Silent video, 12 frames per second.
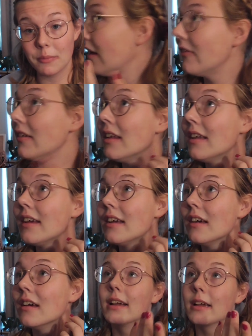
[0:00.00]

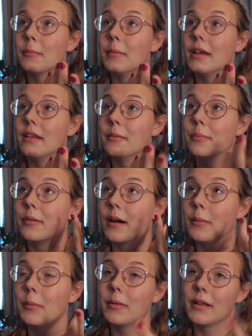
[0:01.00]
Definitely recommend
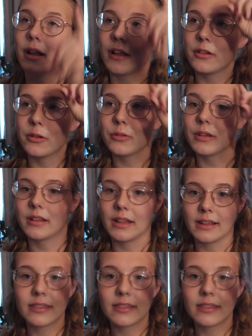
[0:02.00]
probably not using